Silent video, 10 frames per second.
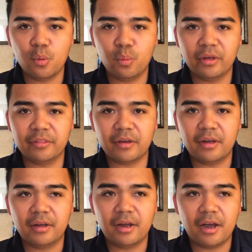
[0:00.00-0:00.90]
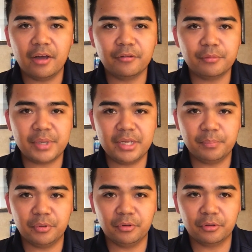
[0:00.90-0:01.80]
with other
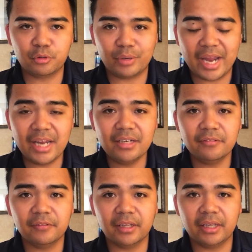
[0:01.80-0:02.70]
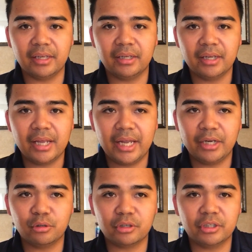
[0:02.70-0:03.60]
people creatively
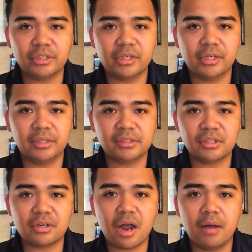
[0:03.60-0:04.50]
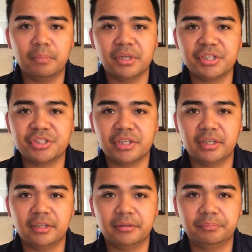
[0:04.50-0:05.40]
in order to, to accomplish
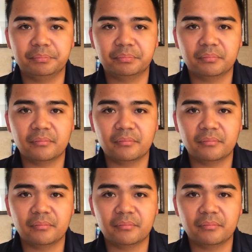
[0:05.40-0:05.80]
um,